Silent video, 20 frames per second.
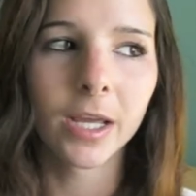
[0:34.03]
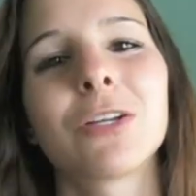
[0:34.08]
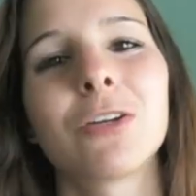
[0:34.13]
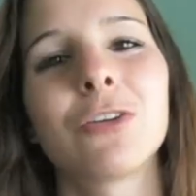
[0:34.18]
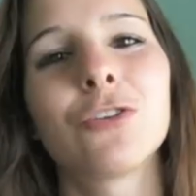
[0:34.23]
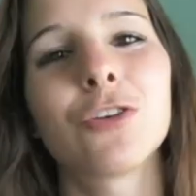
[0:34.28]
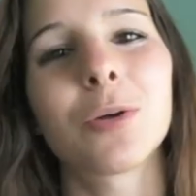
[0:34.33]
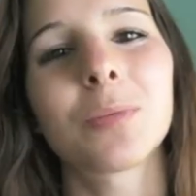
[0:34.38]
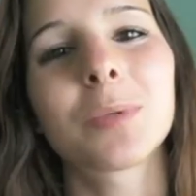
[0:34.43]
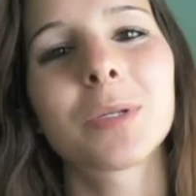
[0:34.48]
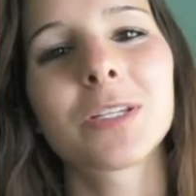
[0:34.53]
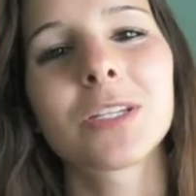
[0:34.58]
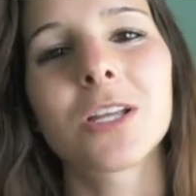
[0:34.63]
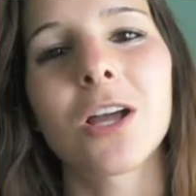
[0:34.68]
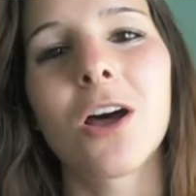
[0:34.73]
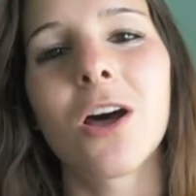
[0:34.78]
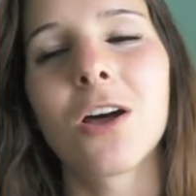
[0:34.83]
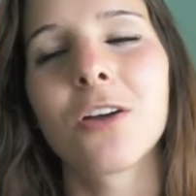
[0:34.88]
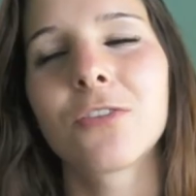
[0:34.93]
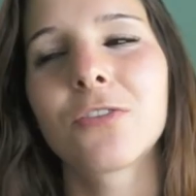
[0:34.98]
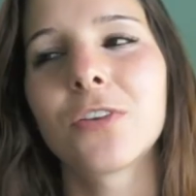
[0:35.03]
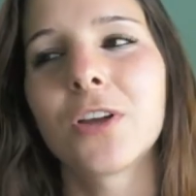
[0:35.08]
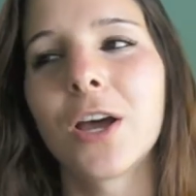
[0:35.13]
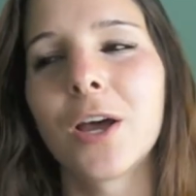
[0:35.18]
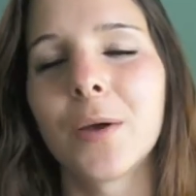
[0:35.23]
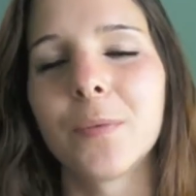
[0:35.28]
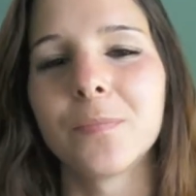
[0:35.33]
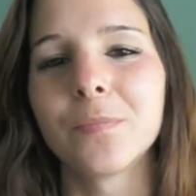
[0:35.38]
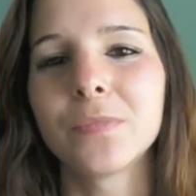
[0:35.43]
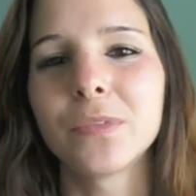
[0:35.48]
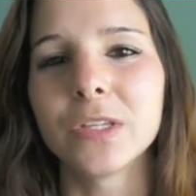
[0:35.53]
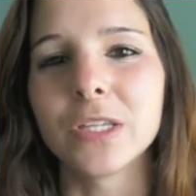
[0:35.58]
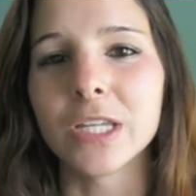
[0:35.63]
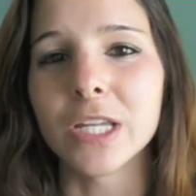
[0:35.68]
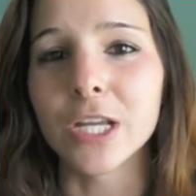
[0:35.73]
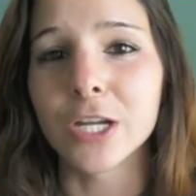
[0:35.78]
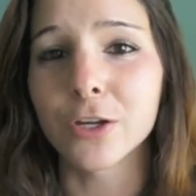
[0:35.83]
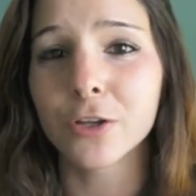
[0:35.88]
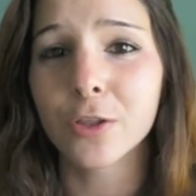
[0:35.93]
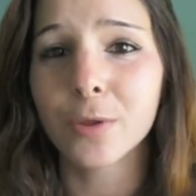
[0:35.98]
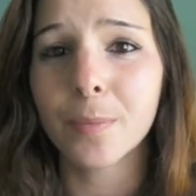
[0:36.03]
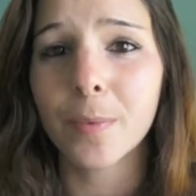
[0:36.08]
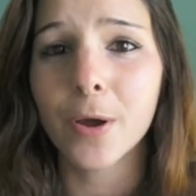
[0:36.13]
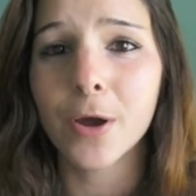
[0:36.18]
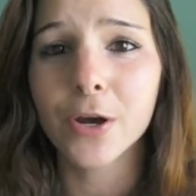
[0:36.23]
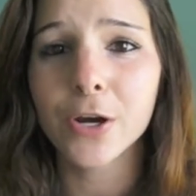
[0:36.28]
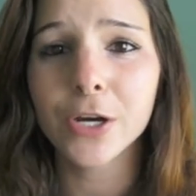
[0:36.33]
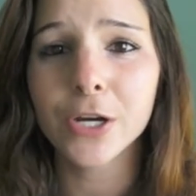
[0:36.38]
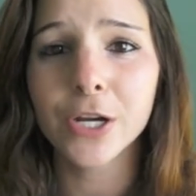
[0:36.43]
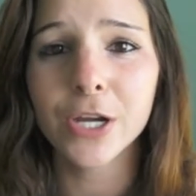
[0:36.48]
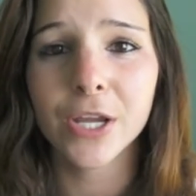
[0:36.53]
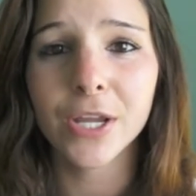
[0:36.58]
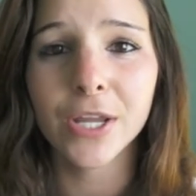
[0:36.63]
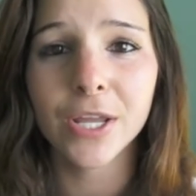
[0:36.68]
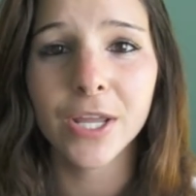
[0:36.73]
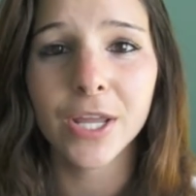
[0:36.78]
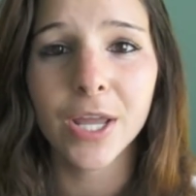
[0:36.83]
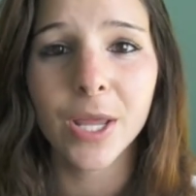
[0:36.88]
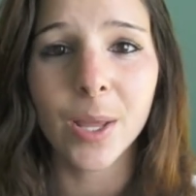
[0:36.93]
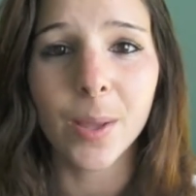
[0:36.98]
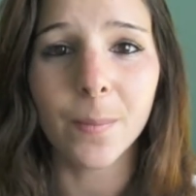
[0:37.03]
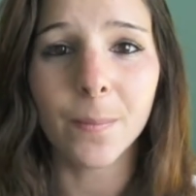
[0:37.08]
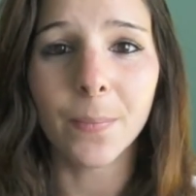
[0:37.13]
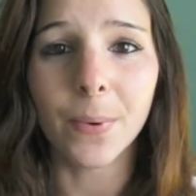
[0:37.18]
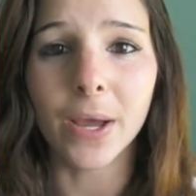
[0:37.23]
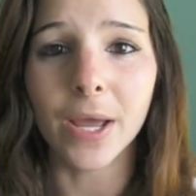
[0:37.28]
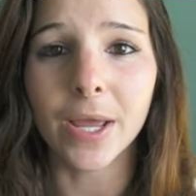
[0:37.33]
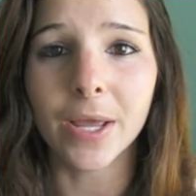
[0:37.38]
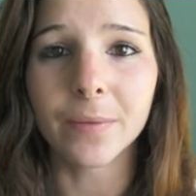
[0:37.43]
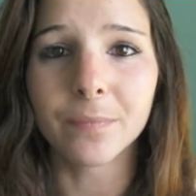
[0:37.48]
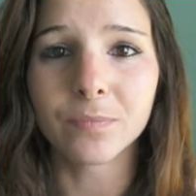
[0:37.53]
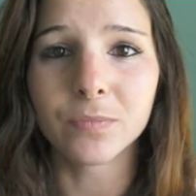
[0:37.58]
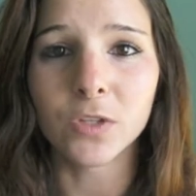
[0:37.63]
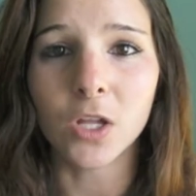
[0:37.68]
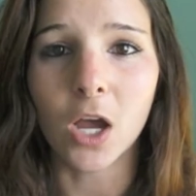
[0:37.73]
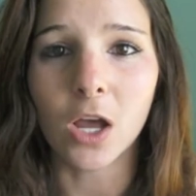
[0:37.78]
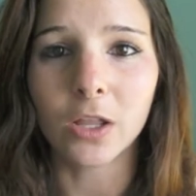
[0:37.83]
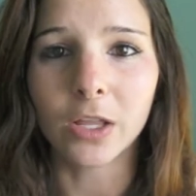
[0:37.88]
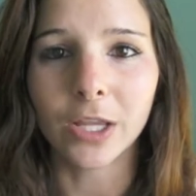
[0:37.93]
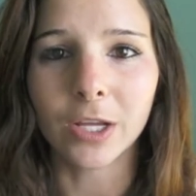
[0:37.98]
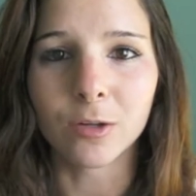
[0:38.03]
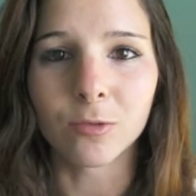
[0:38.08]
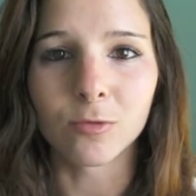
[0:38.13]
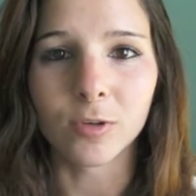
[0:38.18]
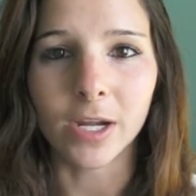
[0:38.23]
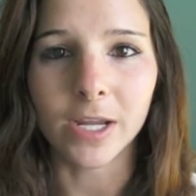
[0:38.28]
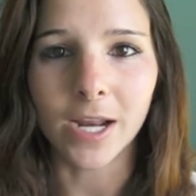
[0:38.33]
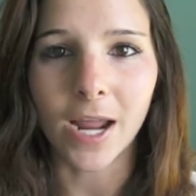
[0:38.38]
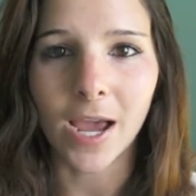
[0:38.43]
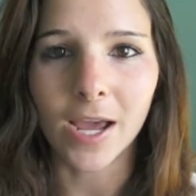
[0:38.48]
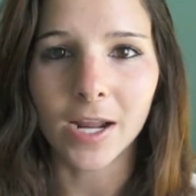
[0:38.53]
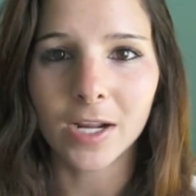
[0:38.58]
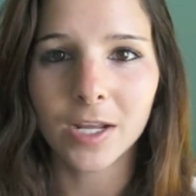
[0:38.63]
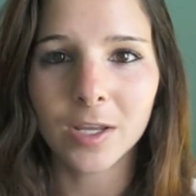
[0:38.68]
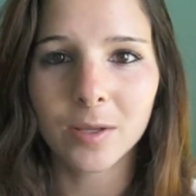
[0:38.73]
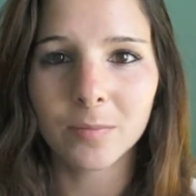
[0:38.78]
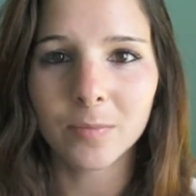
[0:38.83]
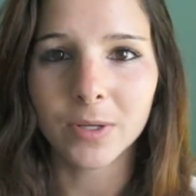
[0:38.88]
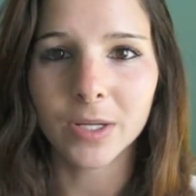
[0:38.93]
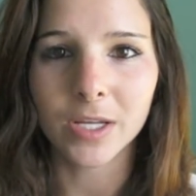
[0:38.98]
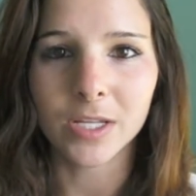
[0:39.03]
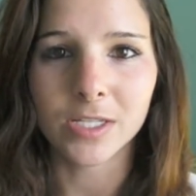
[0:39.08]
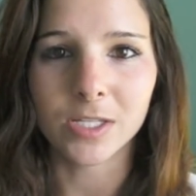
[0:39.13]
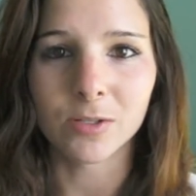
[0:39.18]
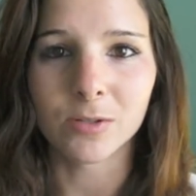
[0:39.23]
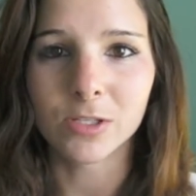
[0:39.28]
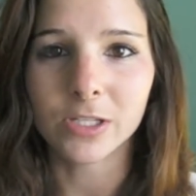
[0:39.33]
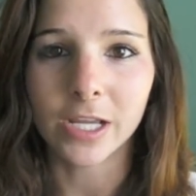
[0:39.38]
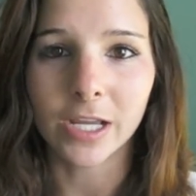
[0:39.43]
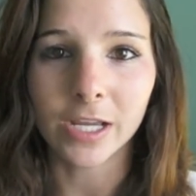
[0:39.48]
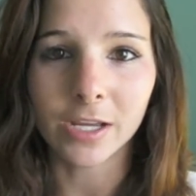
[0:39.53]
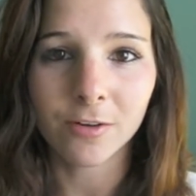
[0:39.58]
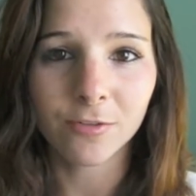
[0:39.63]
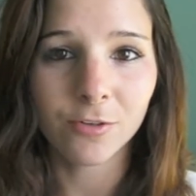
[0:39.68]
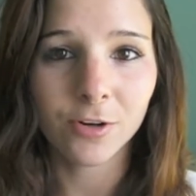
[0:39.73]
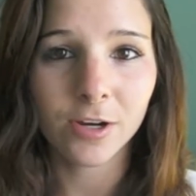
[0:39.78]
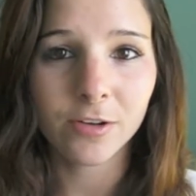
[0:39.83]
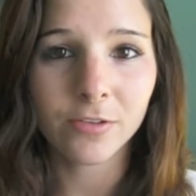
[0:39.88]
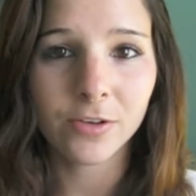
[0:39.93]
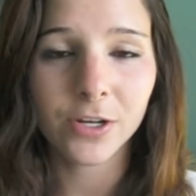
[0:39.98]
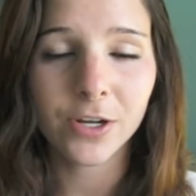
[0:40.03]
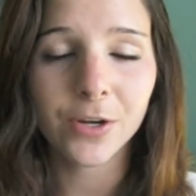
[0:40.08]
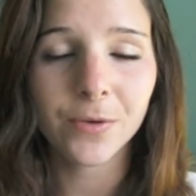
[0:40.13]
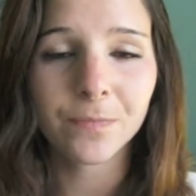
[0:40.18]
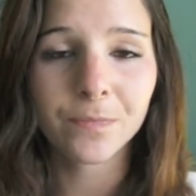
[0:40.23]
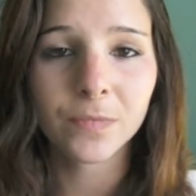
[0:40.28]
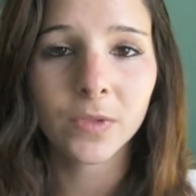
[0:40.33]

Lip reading: he dropped us off near the park, but not like right at it because it was taking forever.